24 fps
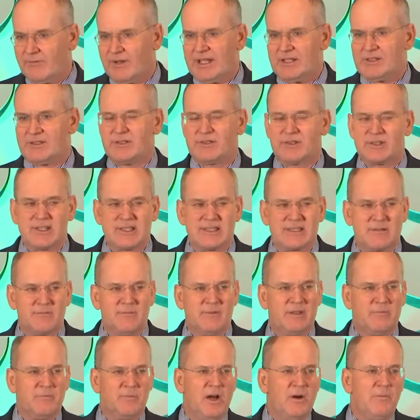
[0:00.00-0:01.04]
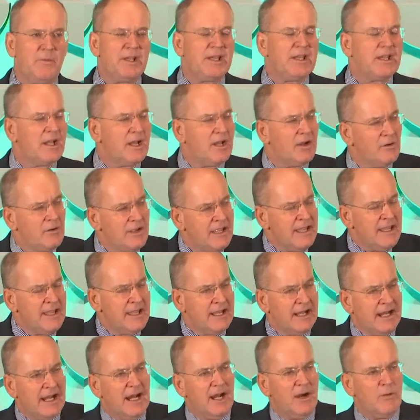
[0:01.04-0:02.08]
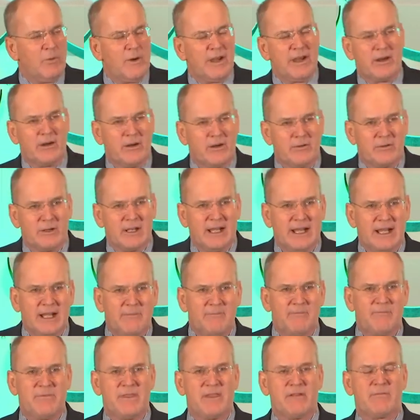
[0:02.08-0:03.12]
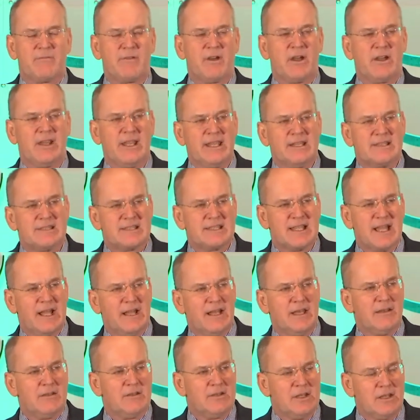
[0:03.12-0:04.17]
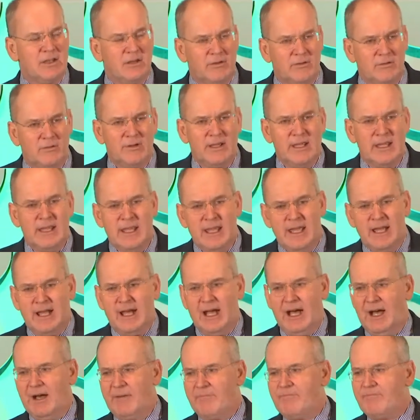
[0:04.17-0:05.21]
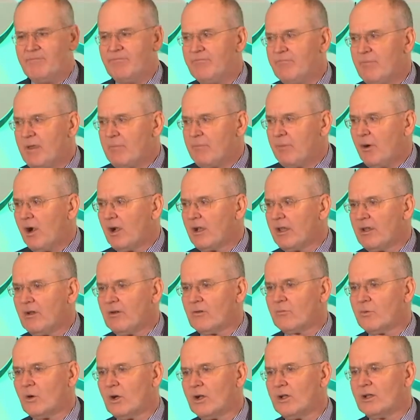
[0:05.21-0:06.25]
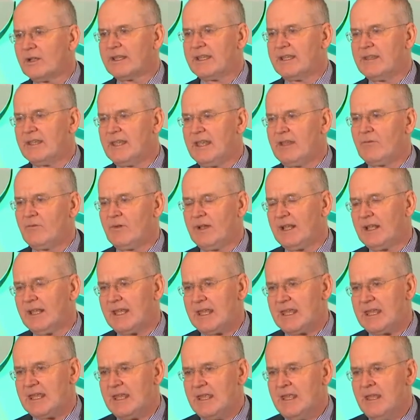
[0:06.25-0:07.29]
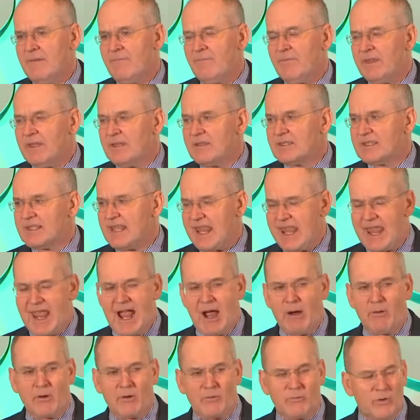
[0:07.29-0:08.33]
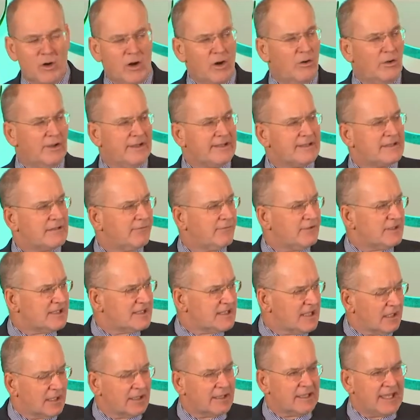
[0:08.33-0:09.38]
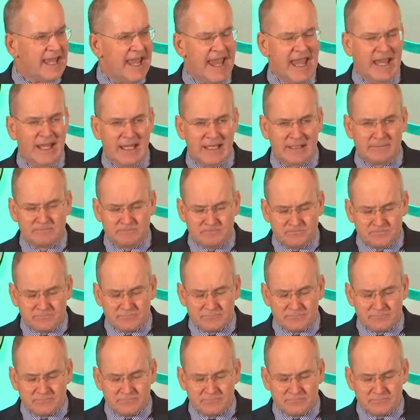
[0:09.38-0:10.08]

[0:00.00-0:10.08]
Rachel just a moment ago. We're very excited to be part of your world and really see our role as facilitating